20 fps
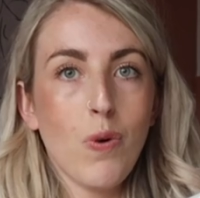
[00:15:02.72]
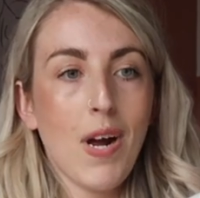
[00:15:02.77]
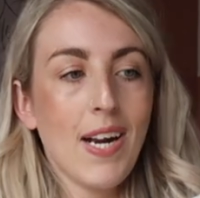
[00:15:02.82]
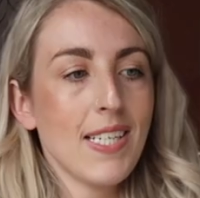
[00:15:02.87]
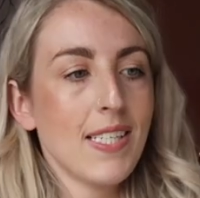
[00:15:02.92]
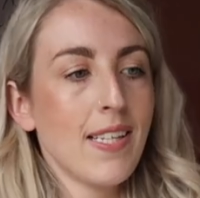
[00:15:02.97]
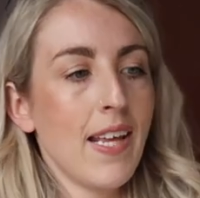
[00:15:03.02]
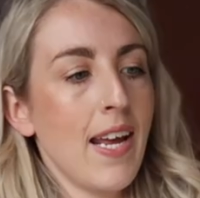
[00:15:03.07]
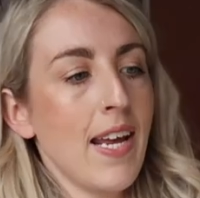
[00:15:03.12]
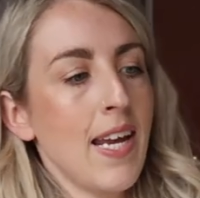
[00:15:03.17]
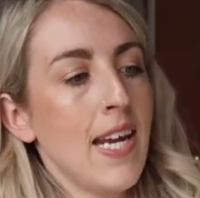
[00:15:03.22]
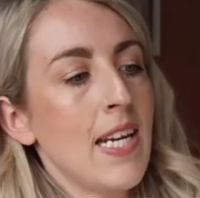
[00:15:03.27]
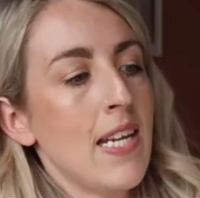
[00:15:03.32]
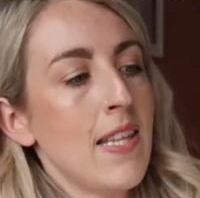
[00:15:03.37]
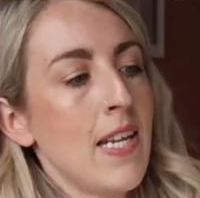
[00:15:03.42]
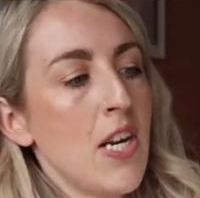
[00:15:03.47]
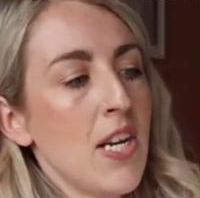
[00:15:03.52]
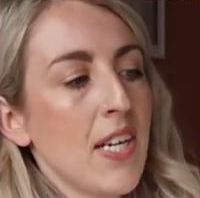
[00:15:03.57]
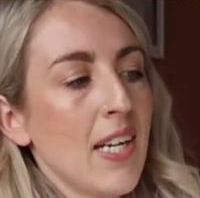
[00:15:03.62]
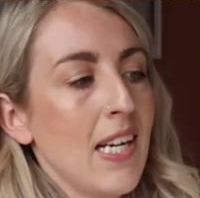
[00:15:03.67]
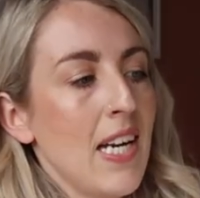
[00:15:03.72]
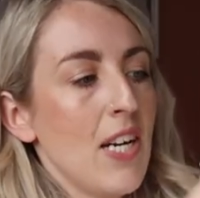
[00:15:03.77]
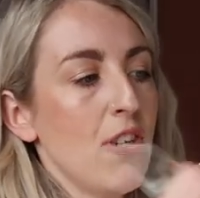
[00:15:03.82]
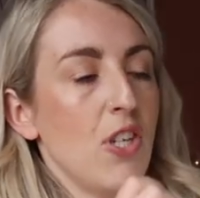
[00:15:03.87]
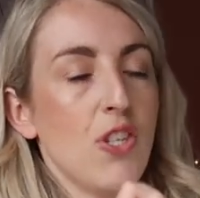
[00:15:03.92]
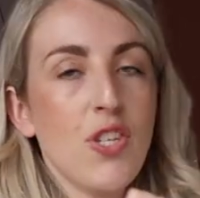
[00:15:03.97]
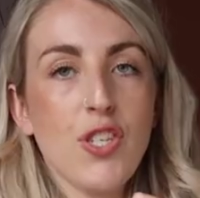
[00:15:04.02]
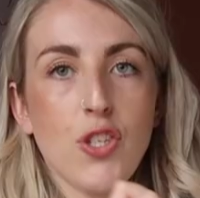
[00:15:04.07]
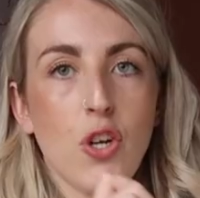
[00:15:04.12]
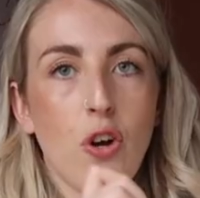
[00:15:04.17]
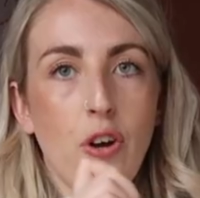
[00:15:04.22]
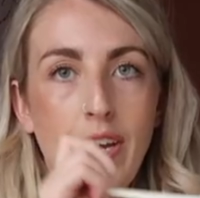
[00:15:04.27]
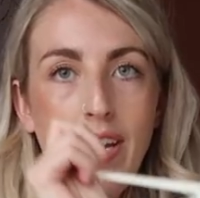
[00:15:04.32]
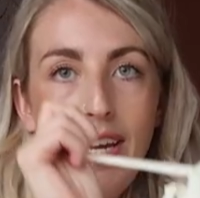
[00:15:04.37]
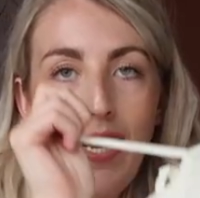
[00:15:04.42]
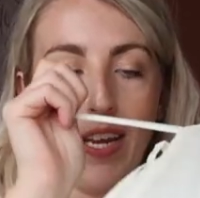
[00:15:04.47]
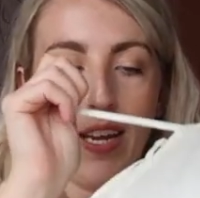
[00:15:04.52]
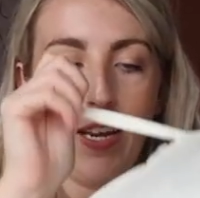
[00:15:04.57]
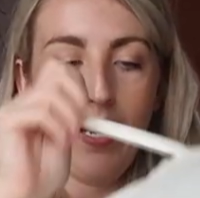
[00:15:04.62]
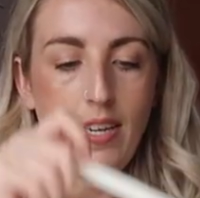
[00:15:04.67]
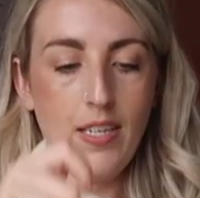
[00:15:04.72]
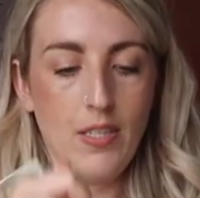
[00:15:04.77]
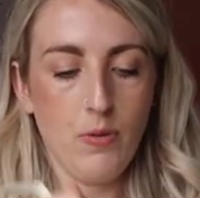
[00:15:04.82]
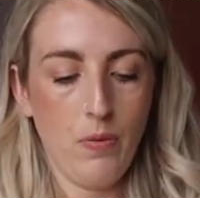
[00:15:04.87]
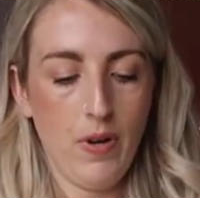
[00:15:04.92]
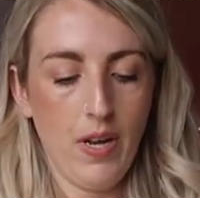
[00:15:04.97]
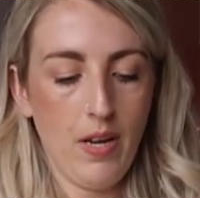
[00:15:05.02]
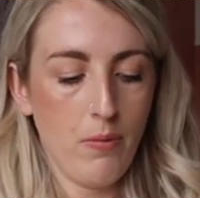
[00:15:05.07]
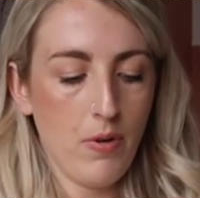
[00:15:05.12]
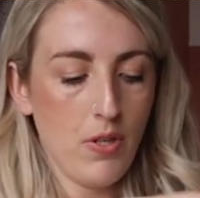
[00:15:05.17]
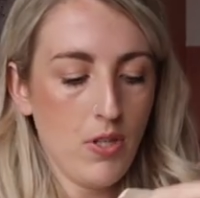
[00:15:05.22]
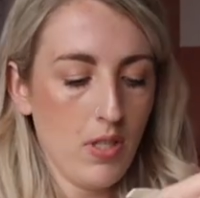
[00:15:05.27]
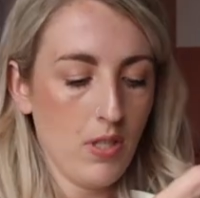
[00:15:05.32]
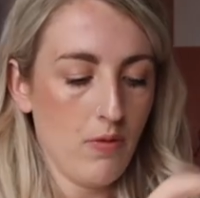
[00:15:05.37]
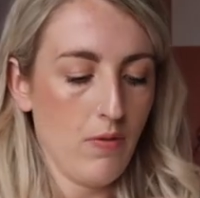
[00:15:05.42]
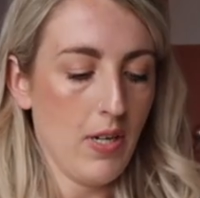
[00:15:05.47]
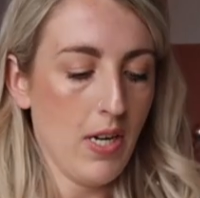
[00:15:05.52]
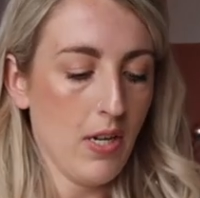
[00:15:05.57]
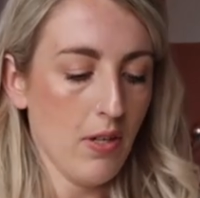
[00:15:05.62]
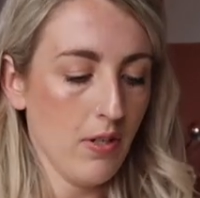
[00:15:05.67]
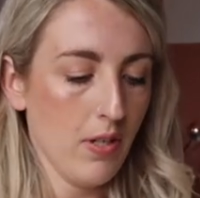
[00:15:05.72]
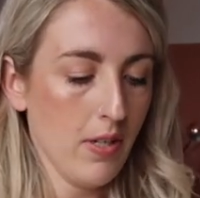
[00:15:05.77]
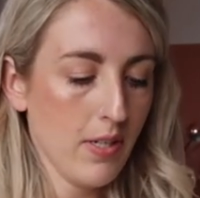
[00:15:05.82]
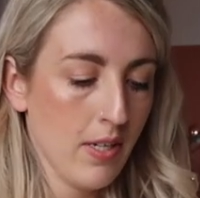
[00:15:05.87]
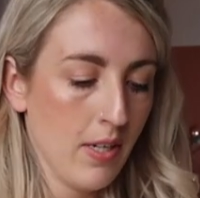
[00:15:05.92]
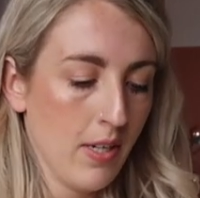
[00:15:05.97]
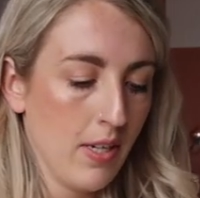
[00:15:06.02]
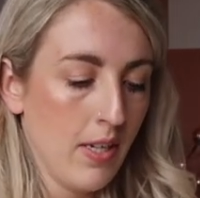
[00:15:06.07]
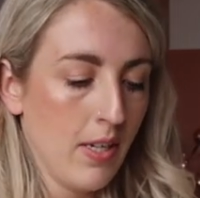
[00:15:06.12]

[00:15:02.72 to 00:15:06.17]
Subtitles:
whacked that in and then you can literally just tie it here as well, which is really good.